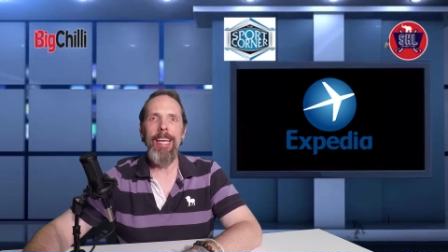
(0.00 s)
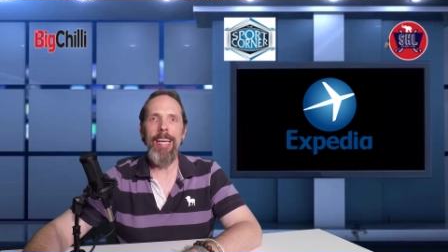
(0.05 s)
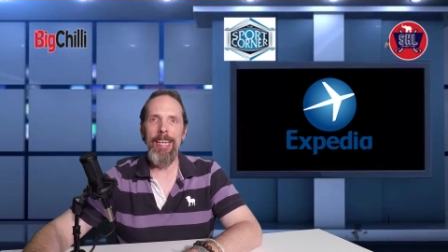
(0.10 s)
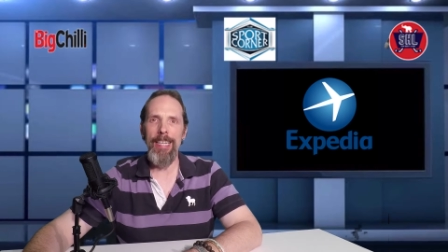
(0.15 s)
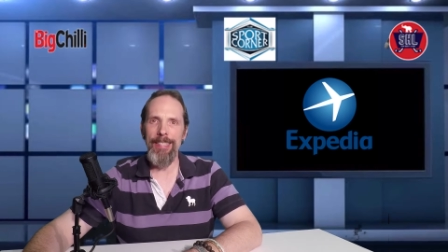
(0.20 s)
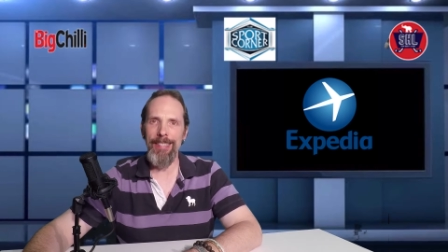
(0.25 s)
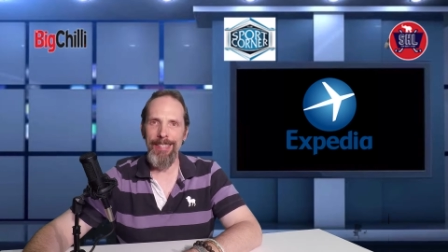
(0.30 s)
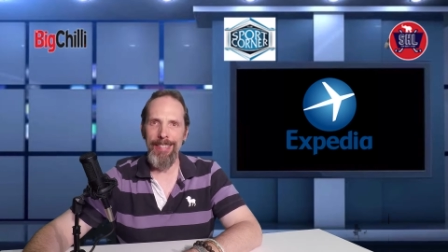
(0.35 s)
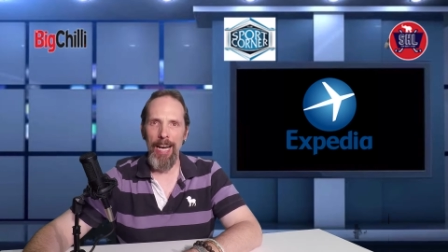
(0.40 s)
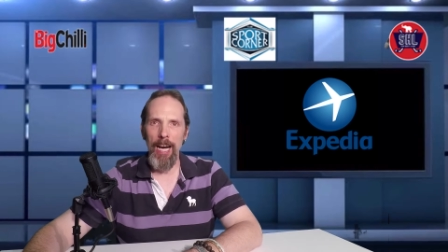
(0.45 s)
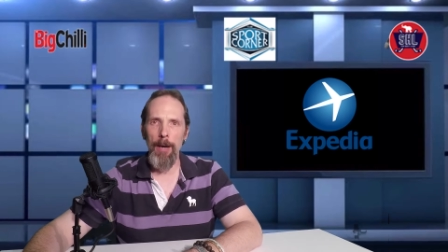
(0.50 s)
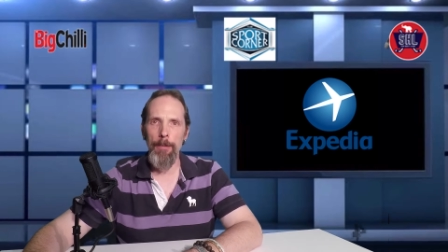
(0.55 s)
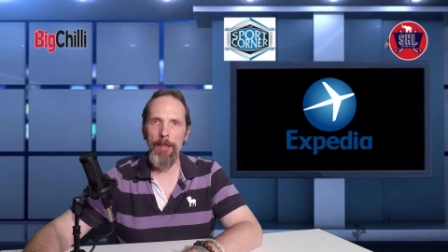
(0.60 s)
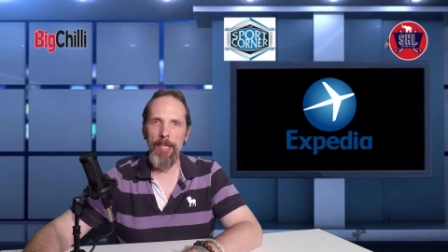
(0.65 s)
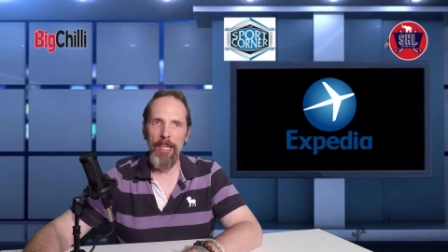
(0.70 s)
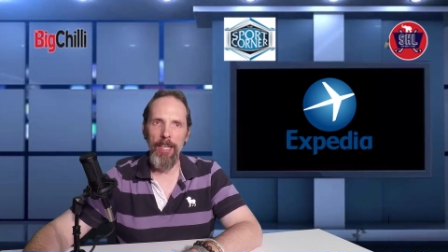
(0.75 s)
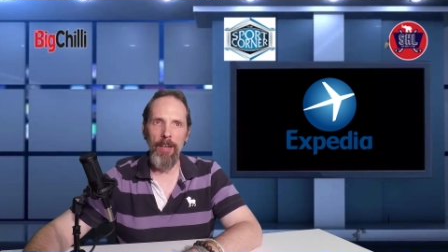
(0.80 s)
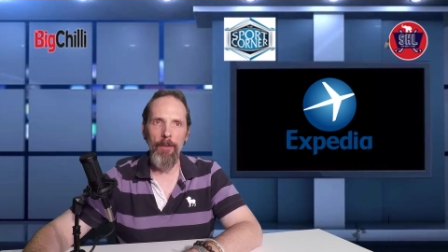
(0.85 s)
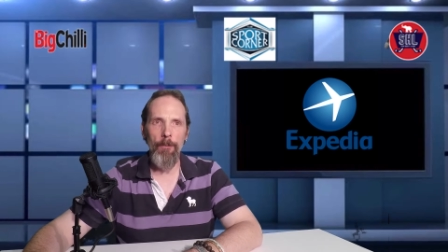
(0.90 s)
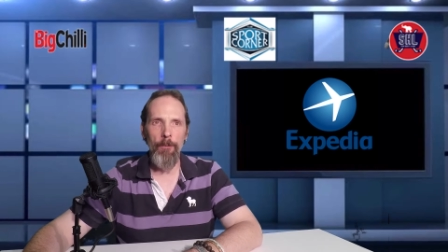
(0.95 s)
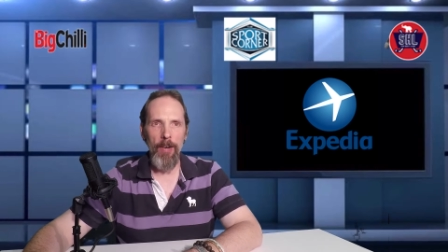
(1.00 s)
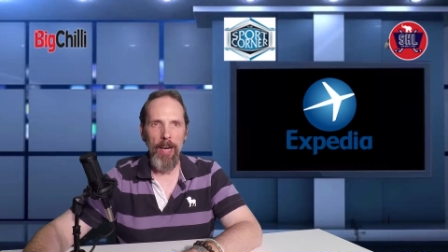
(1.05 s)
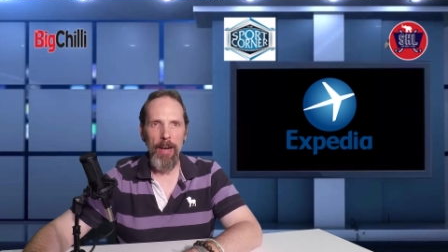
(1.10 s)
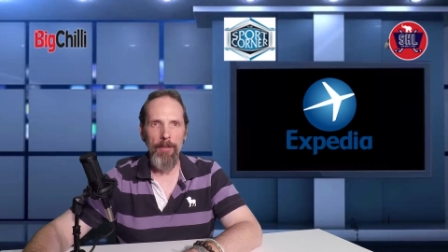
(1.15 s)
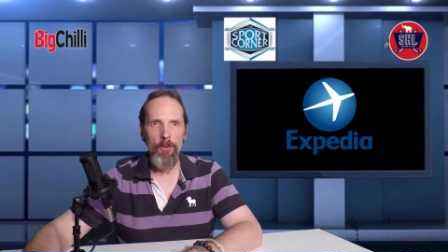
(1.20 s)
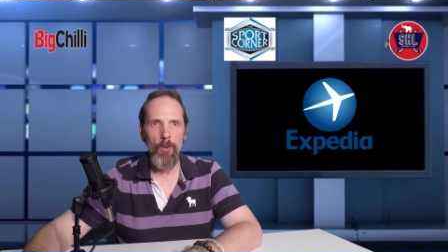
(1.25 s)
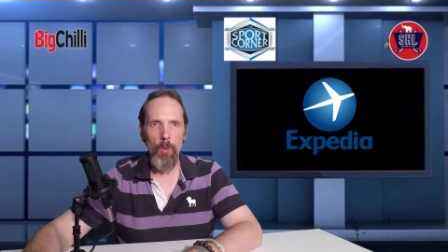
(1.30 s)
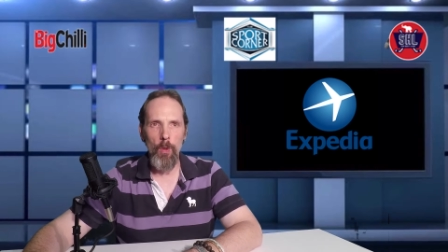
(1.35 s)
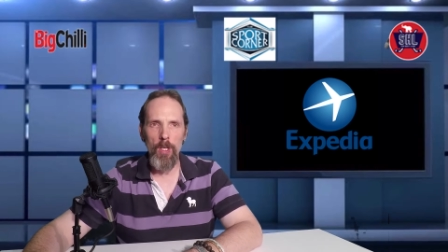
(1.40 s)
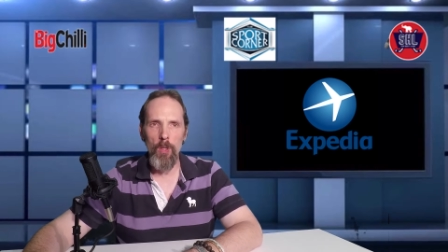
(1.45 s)
and a dominating
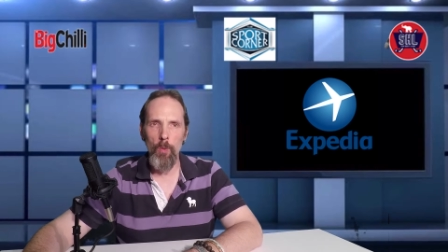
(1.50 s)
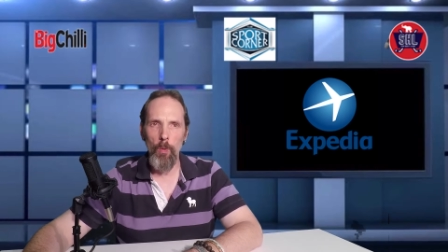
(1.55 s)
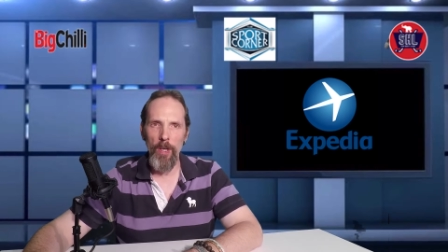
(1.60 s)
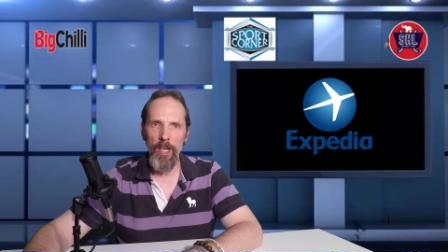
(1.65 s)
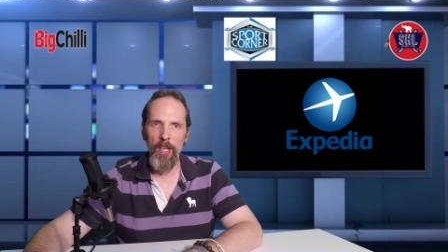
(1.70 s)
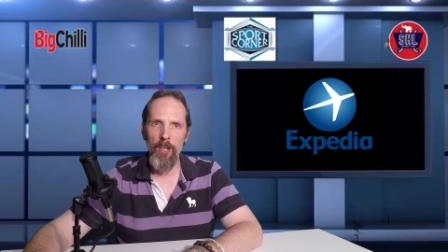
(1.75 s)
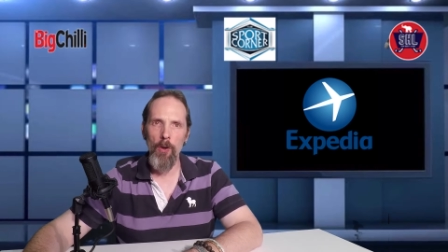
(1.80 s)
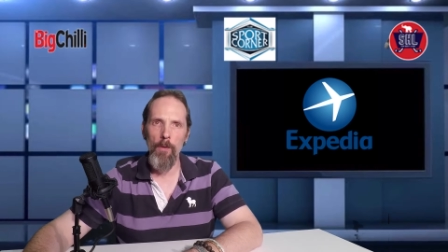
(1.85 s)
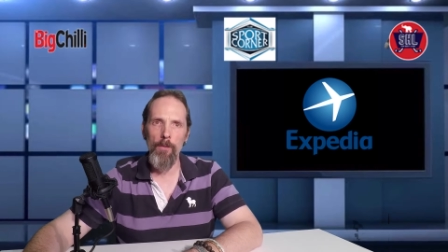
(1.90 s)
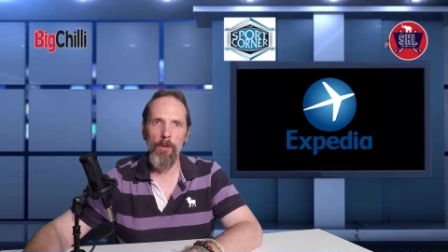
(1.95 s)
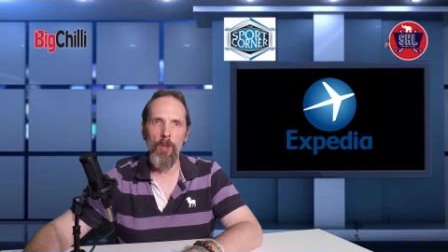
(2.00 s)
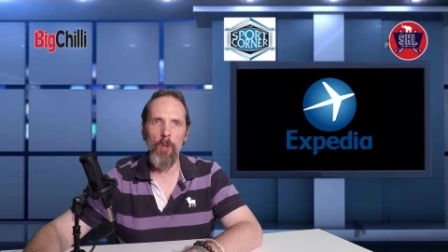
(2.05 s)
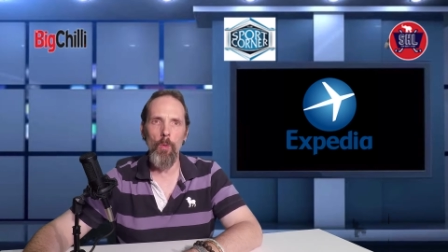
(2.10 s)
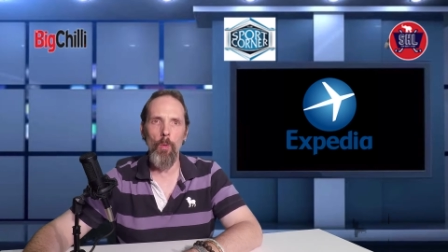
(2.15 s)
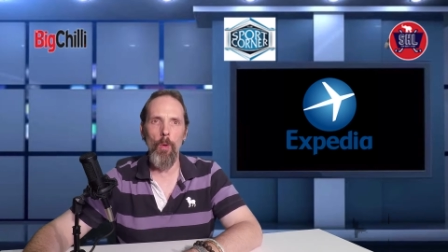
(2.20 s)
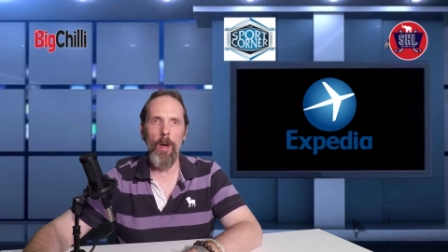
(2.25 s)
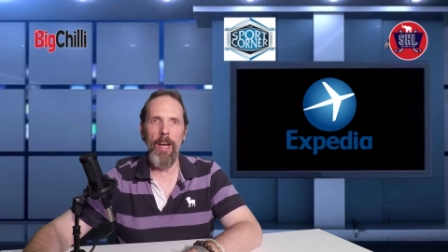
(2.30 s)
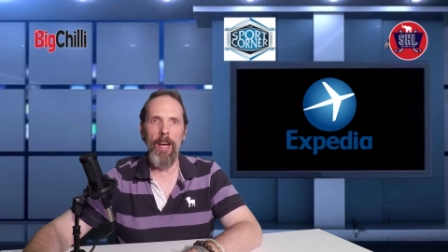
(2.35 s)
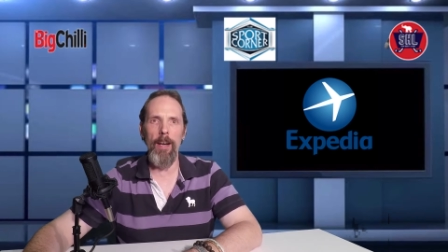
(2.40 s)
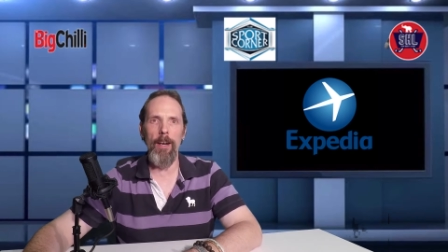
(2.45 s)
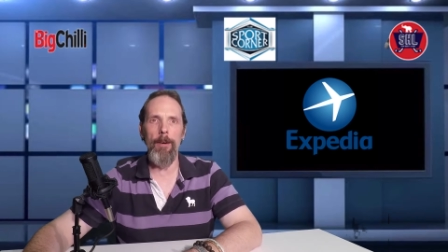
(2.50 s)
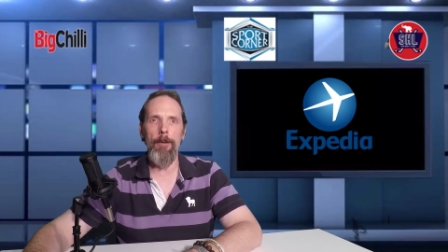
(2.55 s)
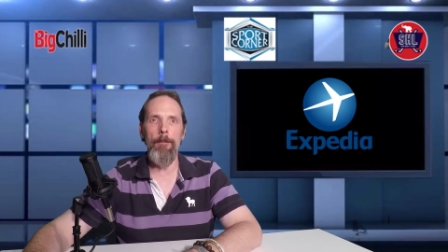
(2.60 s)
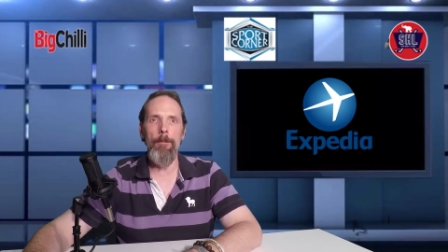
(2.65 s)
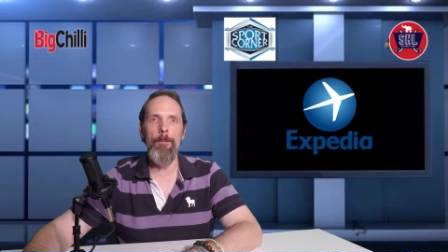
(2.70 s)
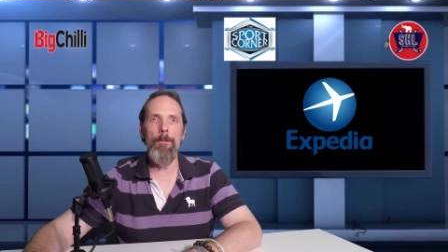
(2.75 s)
5-1 win over Aware.